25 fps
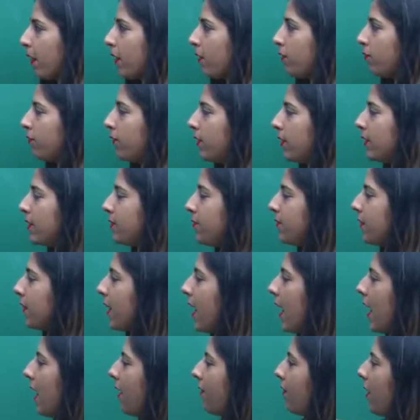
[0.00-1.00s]
First we
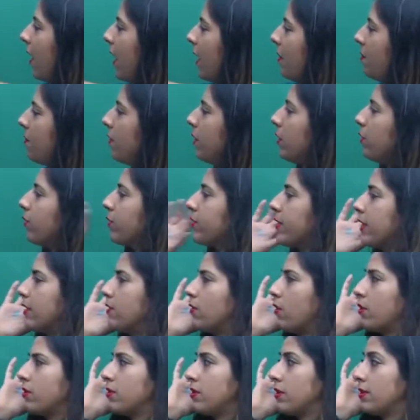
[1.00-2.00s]
have
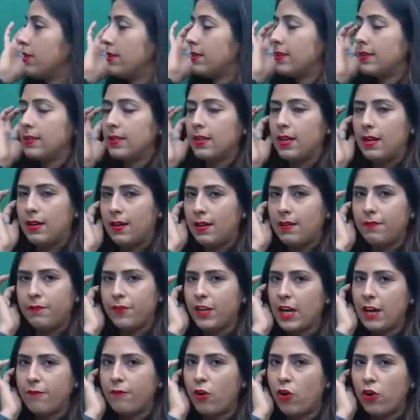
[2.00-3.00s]
amniocentesis.
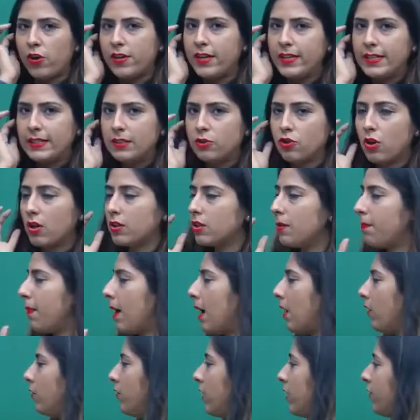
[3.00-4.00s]
We have already talked
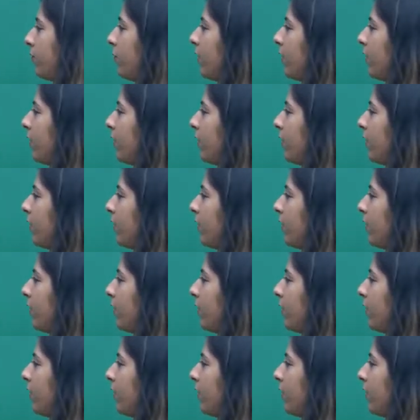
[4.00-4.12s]
about that